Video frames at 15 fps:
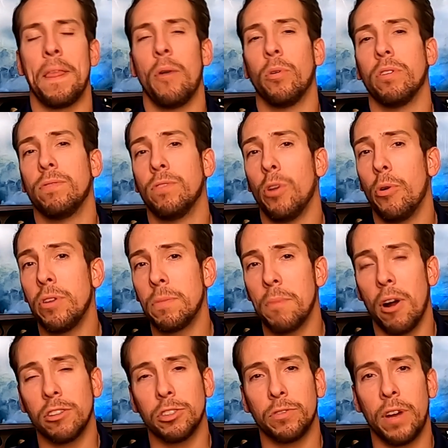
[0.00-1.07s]
Now, what a floating
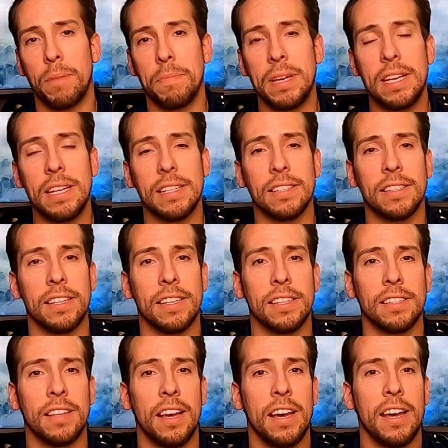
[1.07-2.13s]
margin rate means
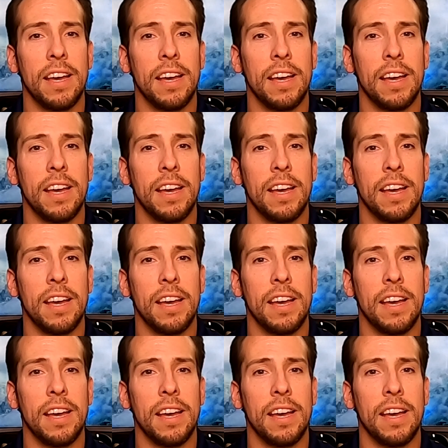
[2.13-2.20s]
is